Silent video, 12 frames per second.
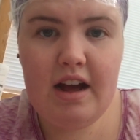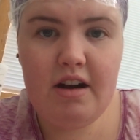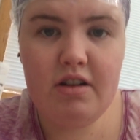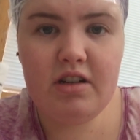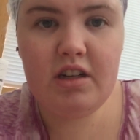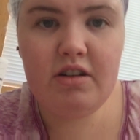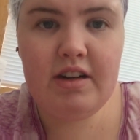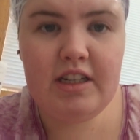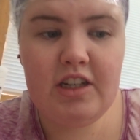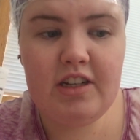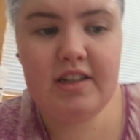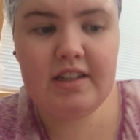Also,
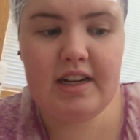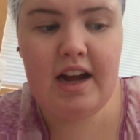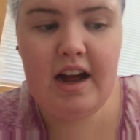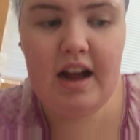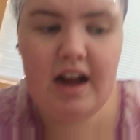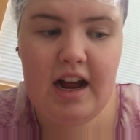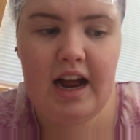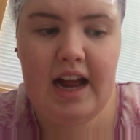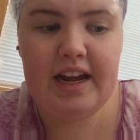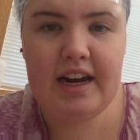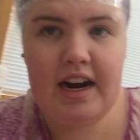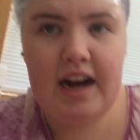questions I
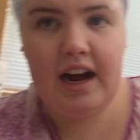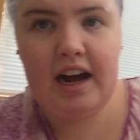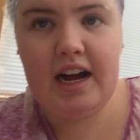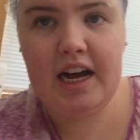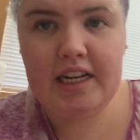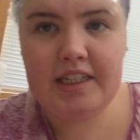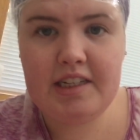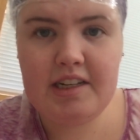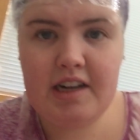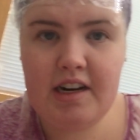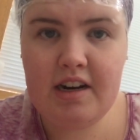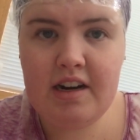get
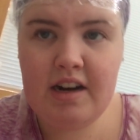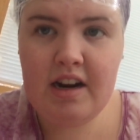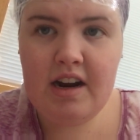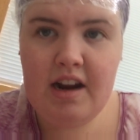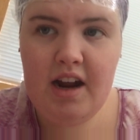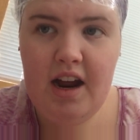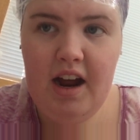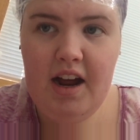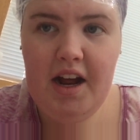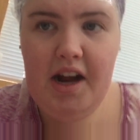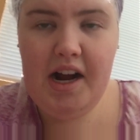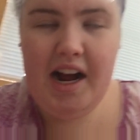asked
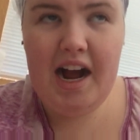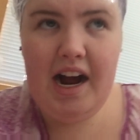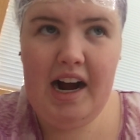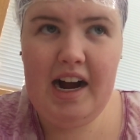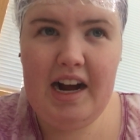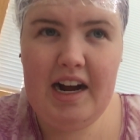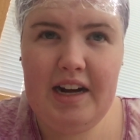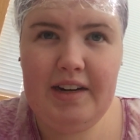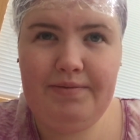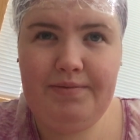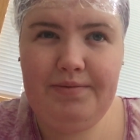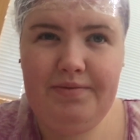are,